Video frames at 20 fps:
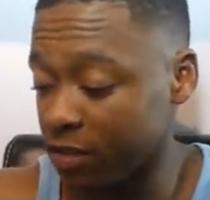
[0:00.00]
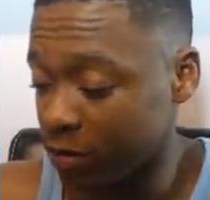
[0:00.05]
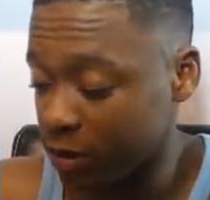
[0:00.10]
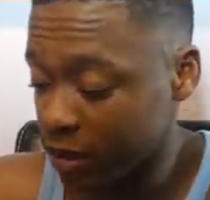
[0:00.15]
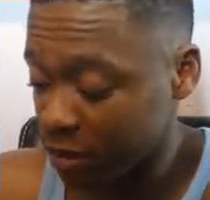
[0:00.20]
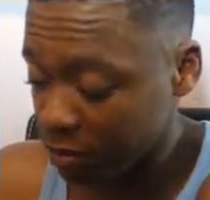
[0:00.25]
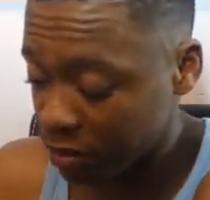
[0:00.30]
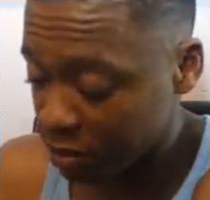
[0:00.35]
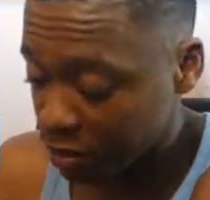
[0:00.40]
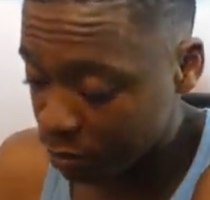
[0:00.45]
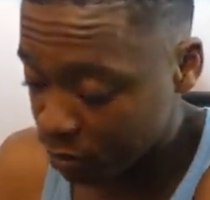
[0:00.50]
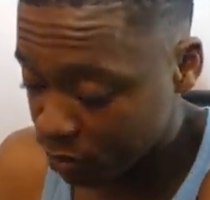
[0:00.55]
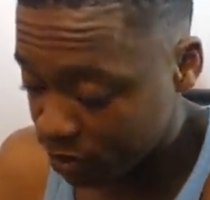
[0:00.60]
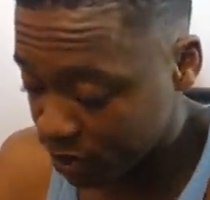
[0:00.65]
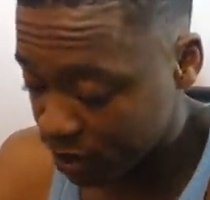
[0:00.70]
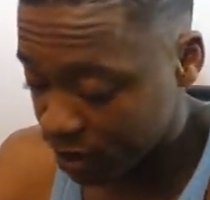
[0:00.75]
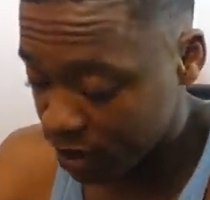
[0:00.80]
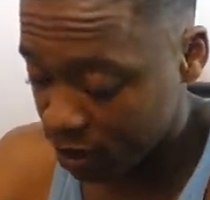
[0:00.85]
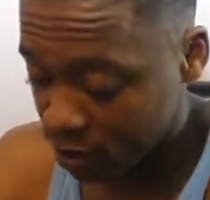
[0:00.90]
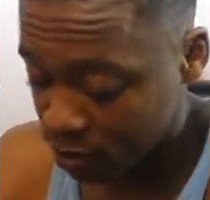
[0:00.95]
When I'm going to
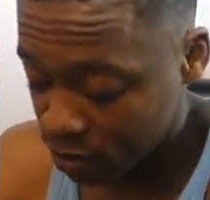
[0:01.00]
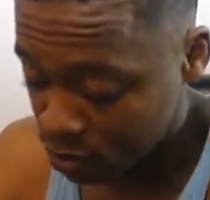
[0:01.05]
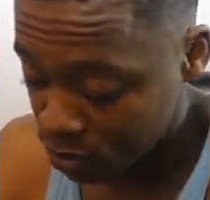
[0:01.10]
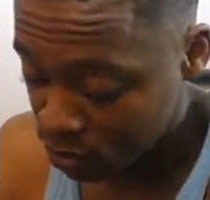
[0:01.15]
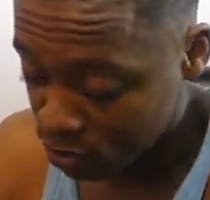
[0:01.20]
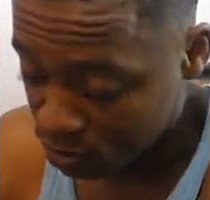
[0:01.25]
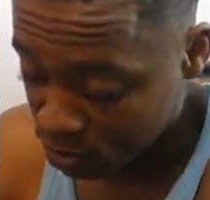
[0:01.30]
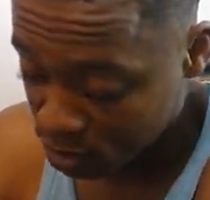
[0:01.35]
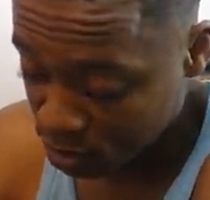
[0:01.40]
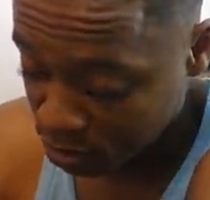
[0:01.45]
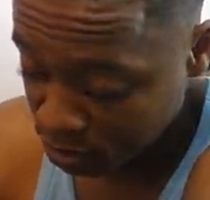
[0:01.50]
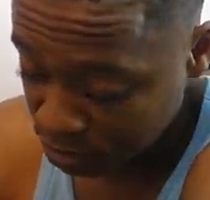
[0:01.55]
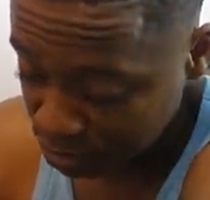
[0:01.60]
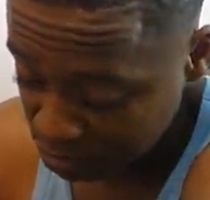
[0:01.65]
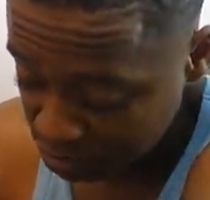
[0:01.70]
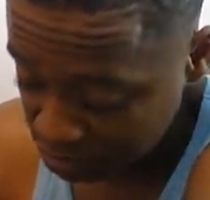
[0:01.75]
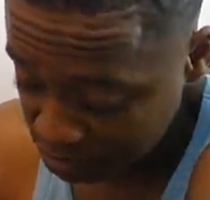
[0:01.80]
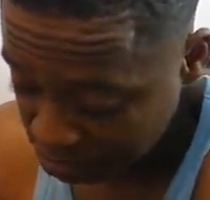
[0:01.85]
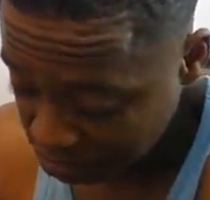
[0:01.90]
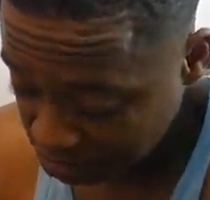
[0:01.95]
bring it out, who
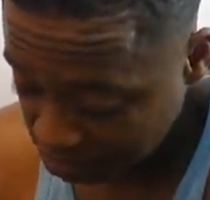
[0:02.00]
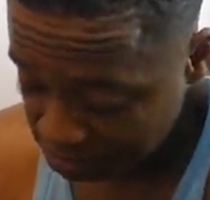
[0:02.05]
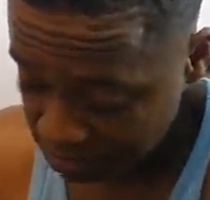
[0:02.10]
knows?